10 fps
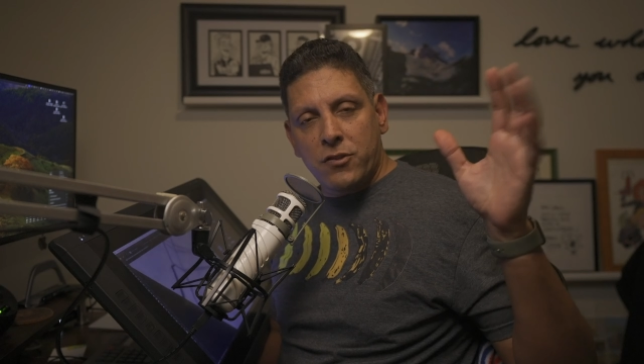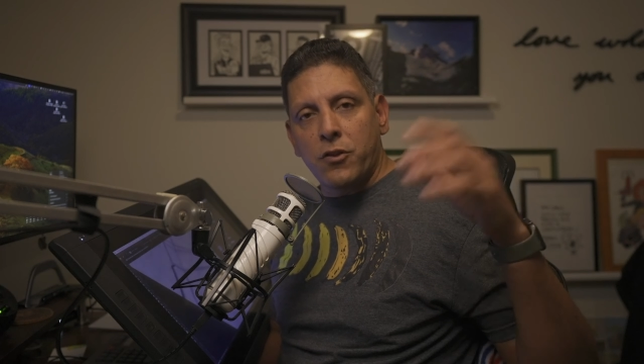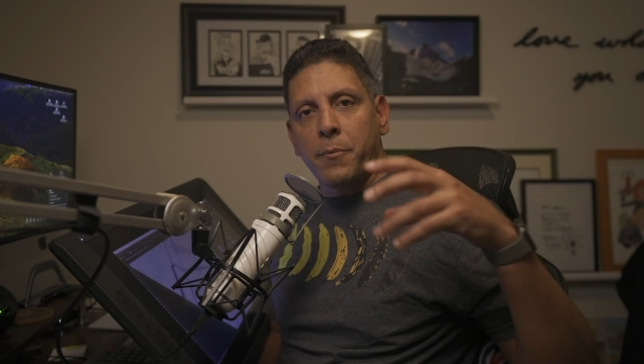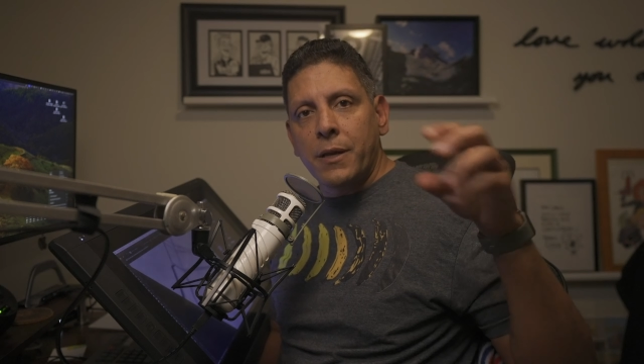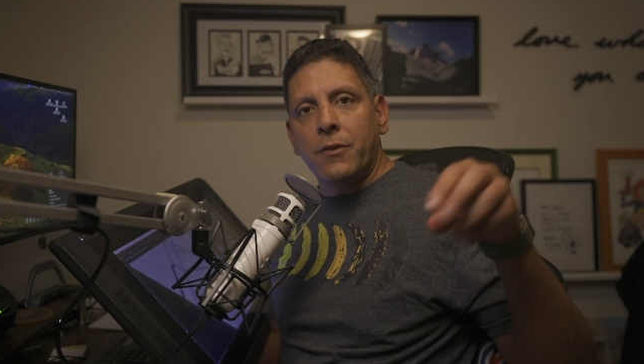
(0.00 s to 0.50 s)
So
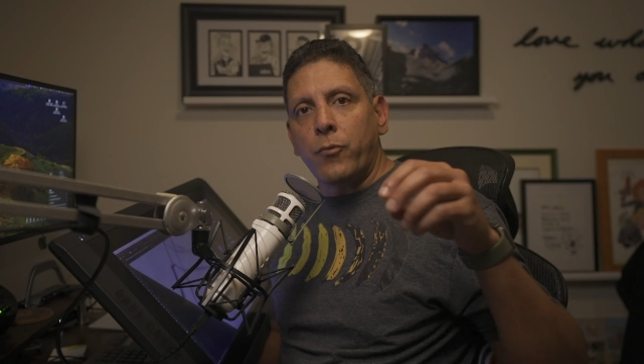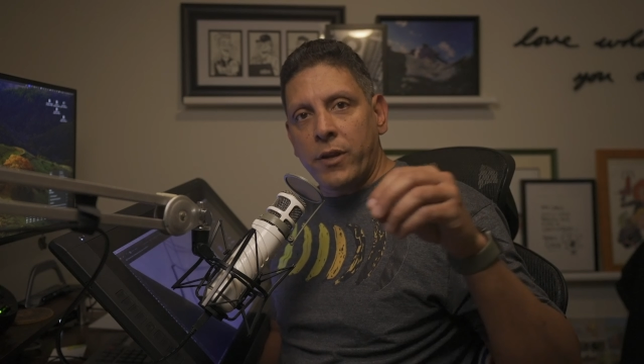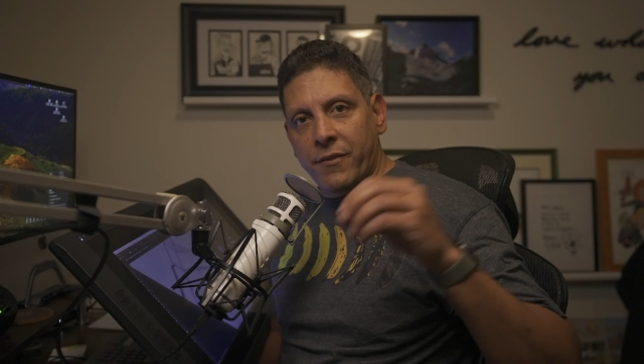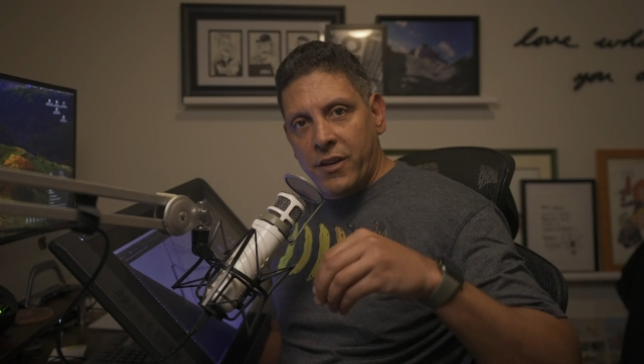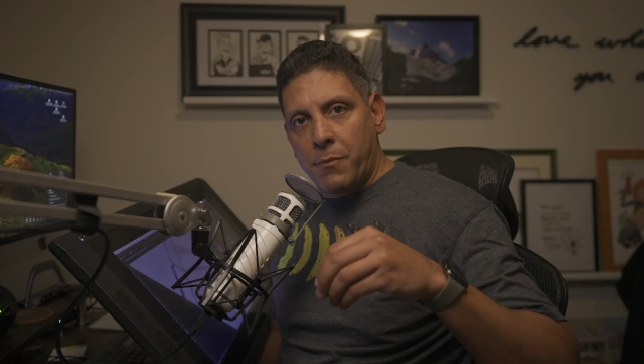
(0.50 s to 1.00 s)
the big
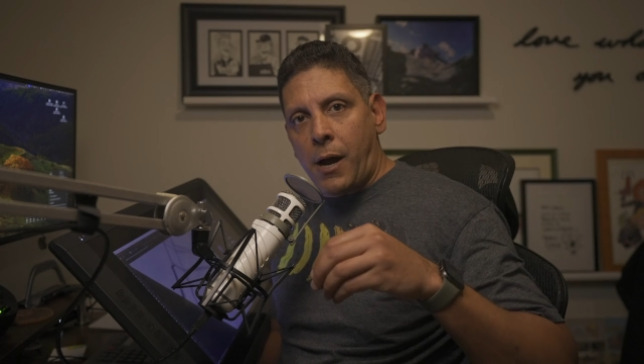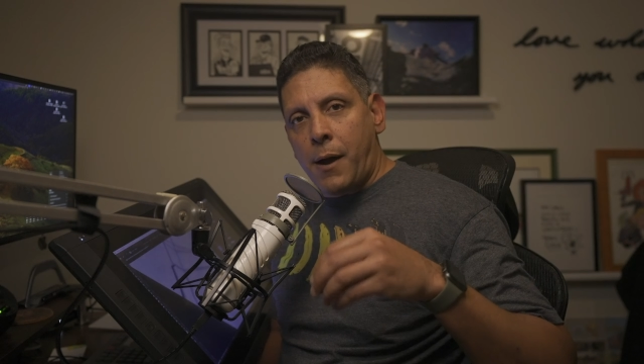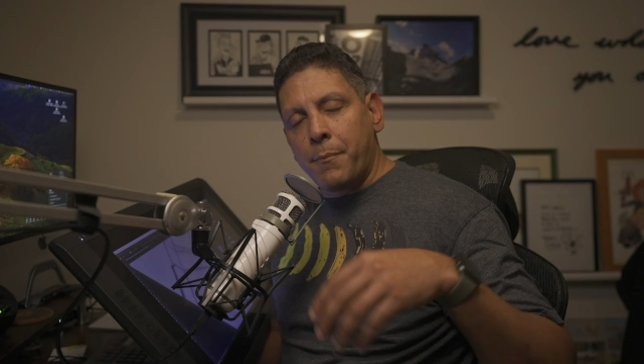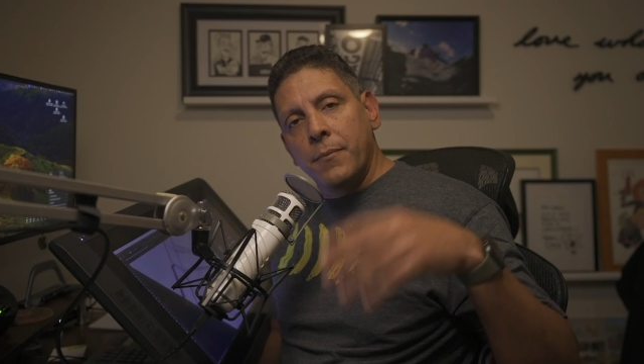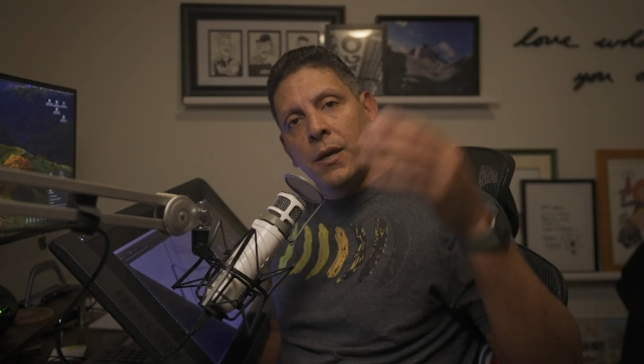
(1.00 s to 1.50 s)
three of hip
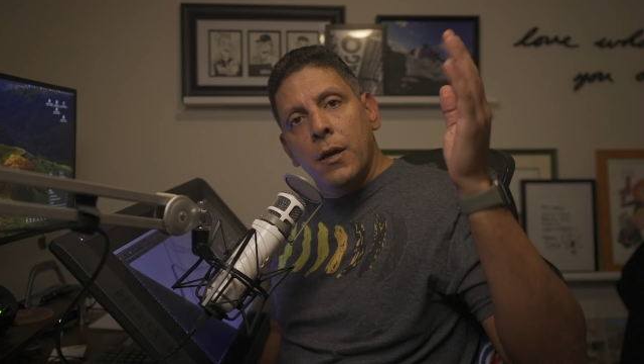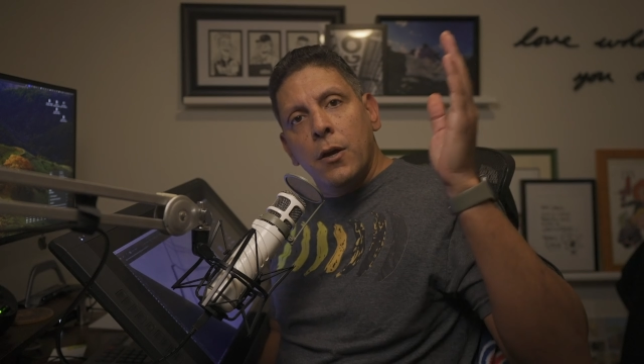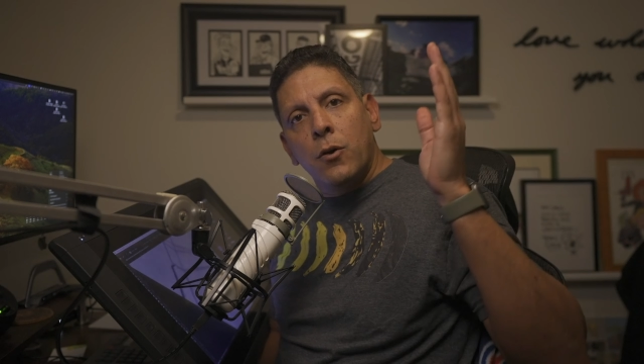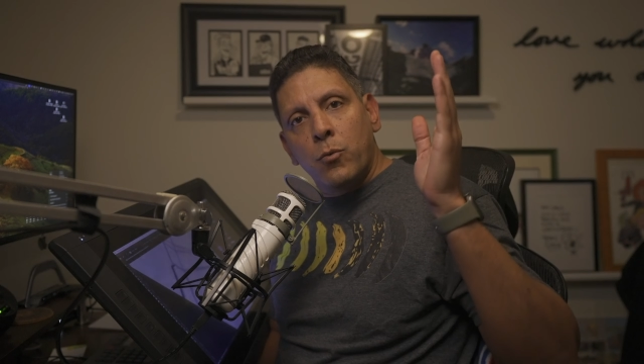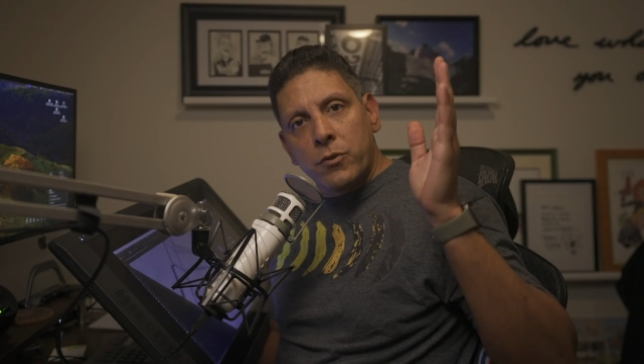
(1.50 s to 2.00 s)
hop
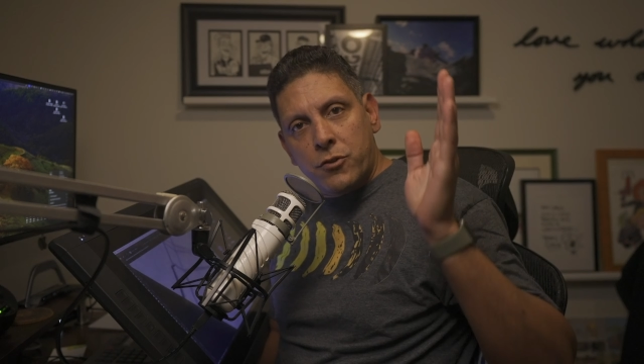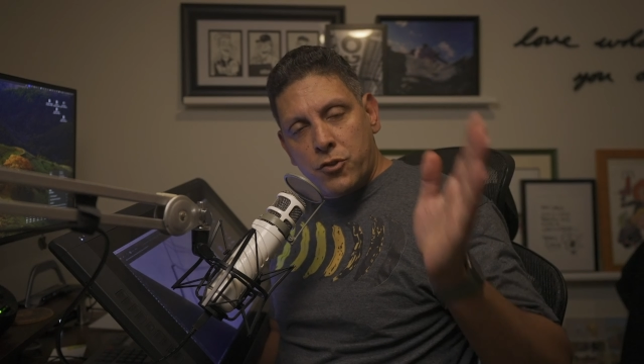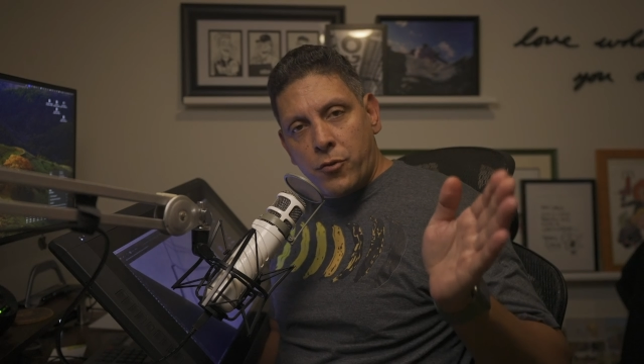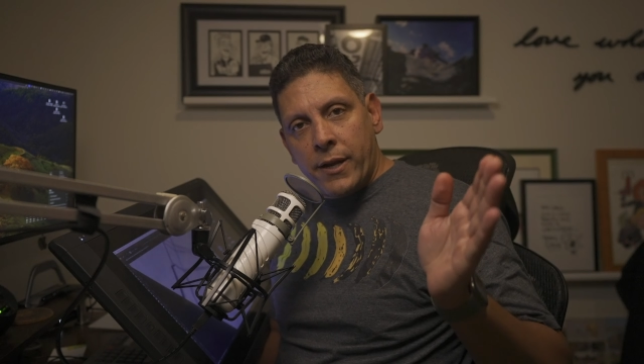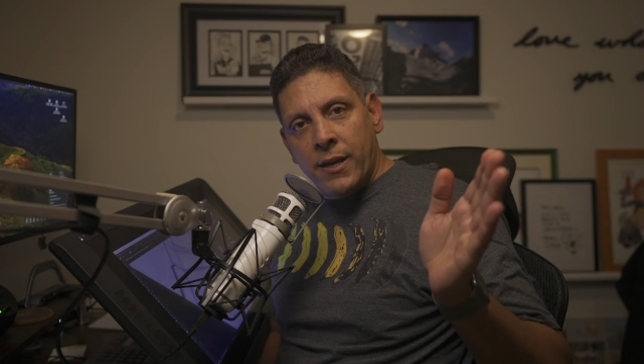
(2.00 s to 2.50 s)
were
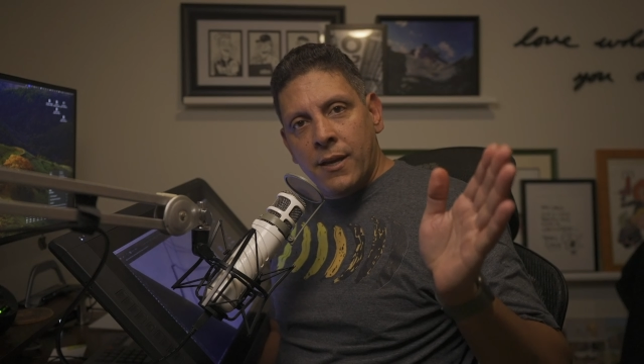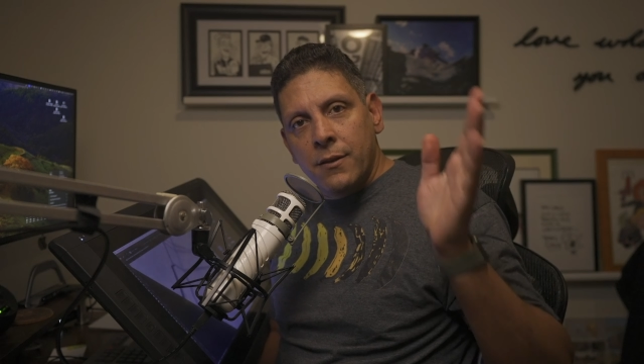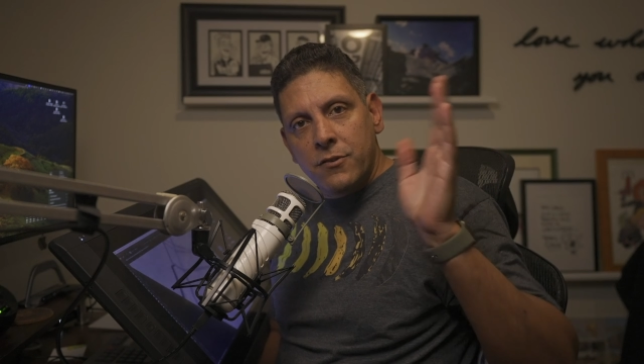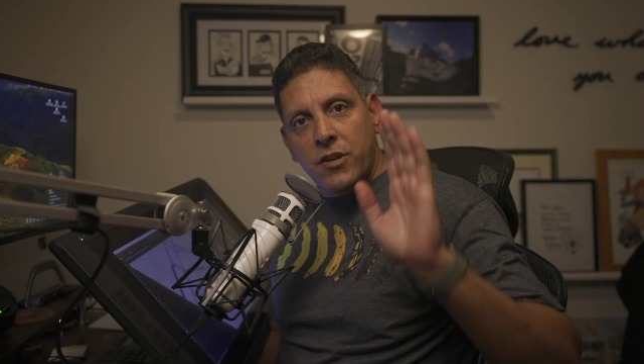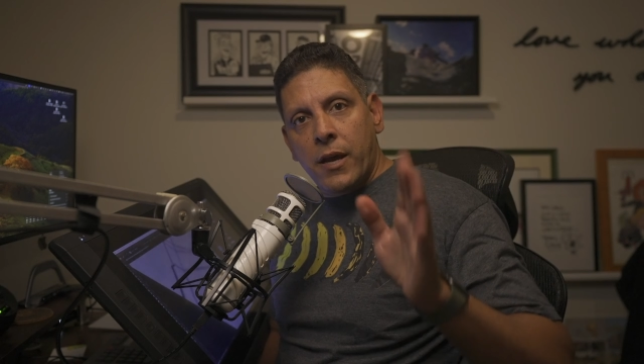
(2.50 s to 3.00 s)
Drake,
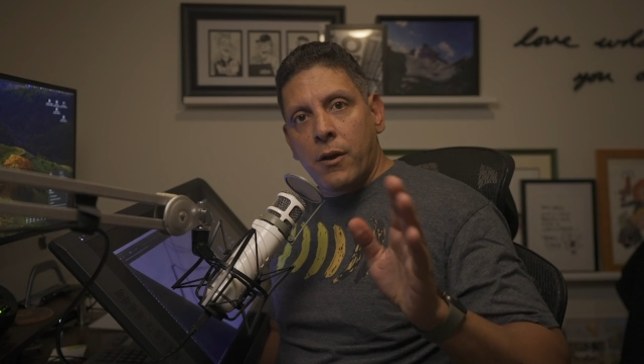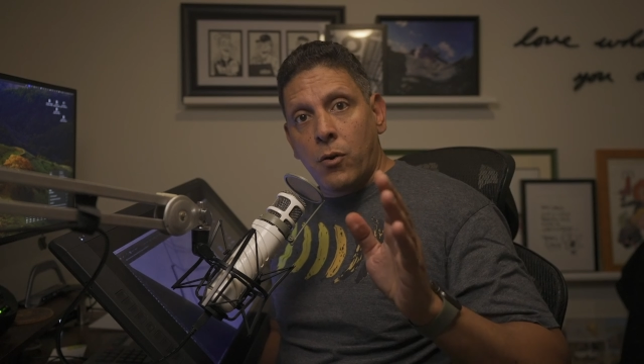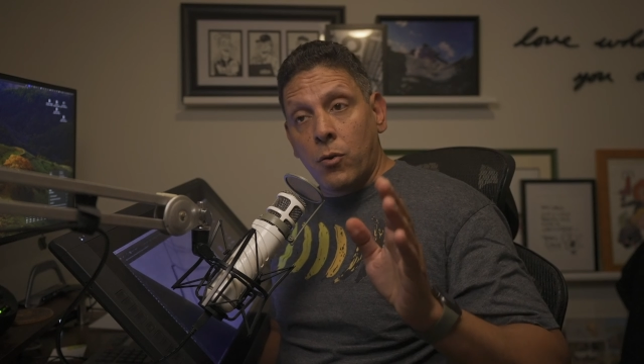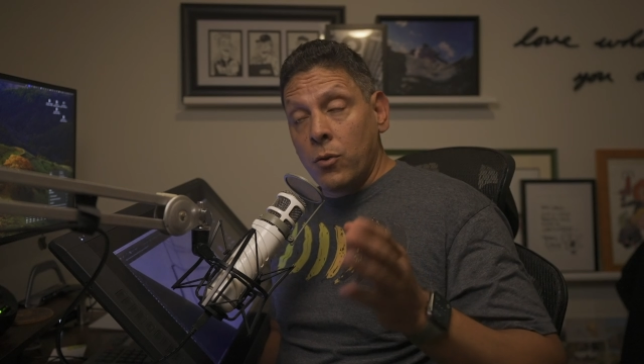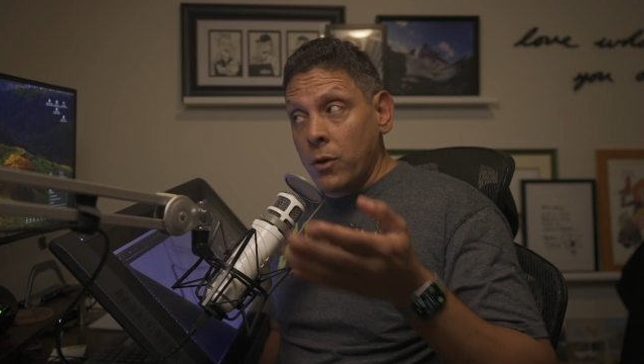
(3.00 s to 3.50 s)
J.
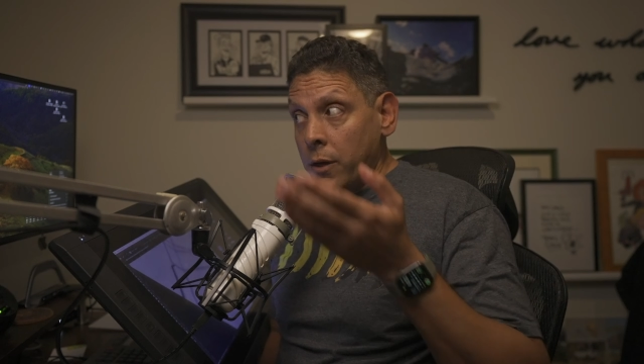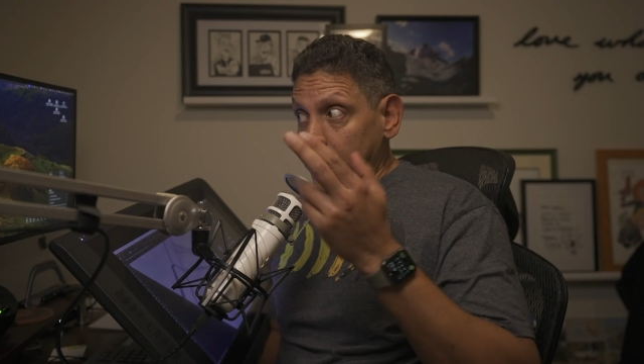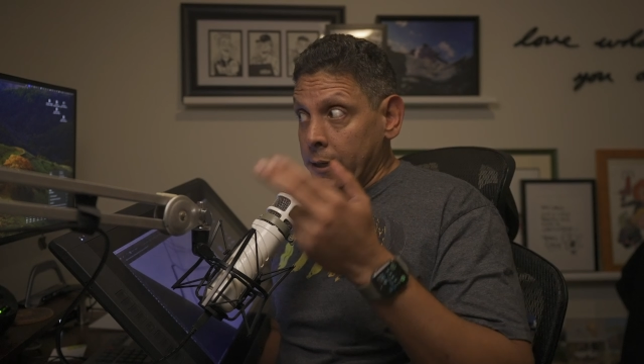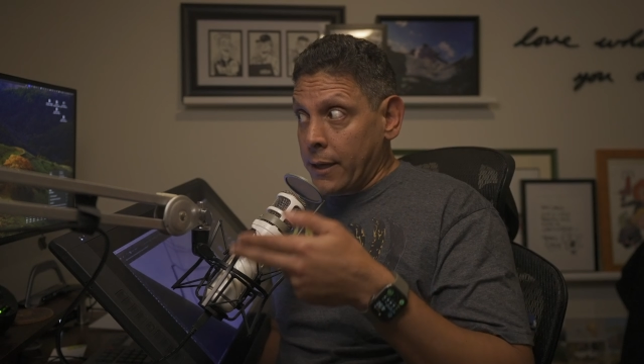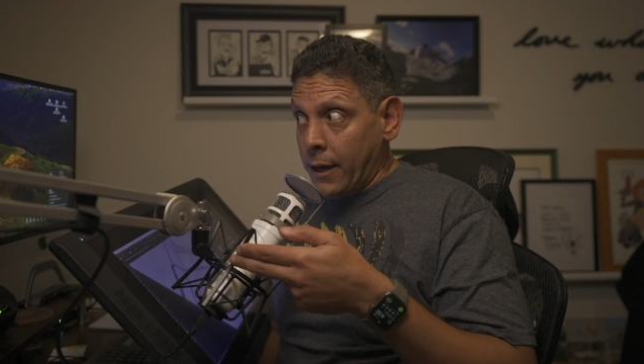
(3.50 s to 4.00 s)
Cole,
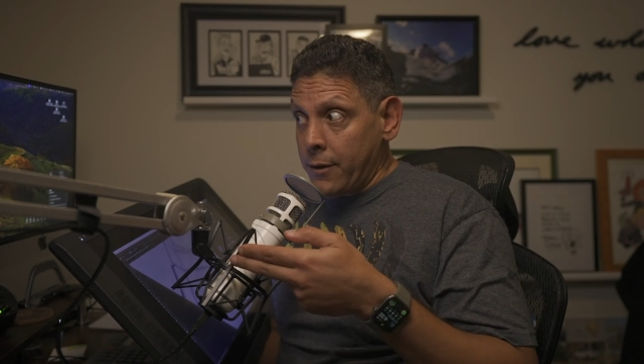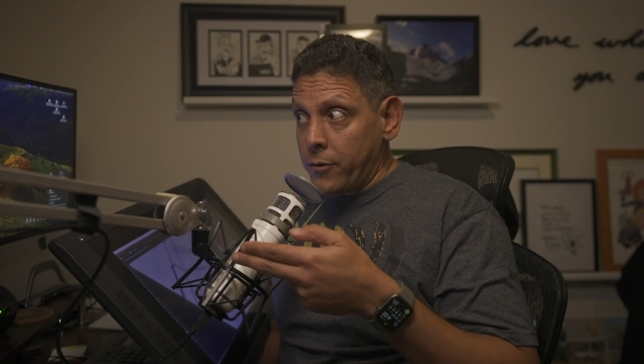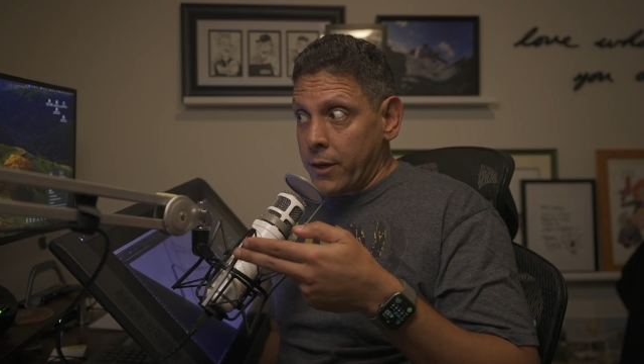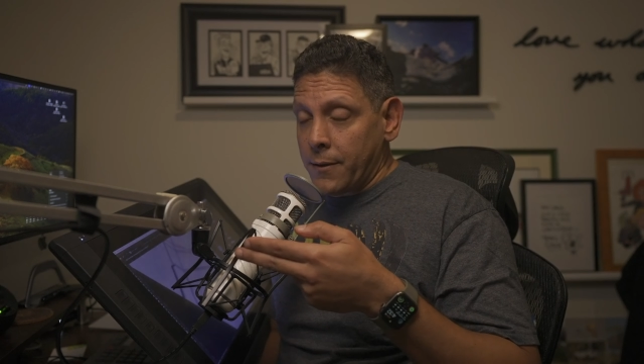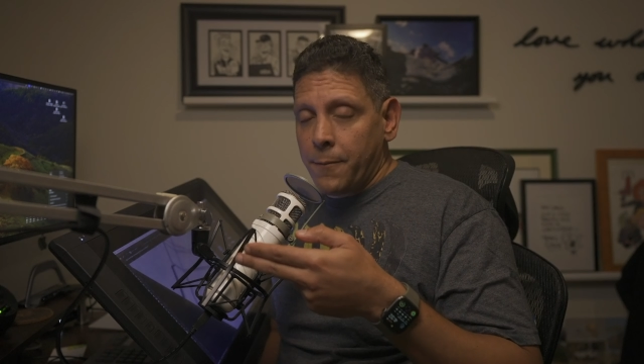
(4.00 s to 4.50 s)
and
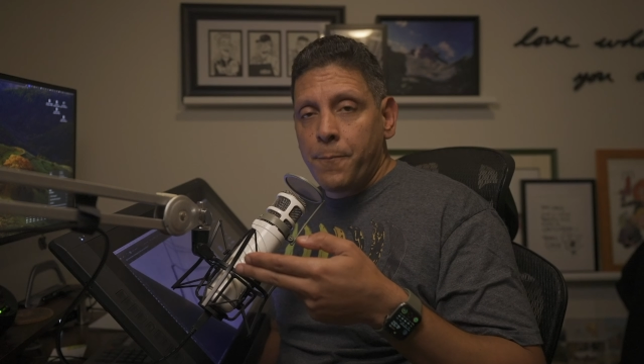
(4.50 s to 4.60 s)
Kendrick.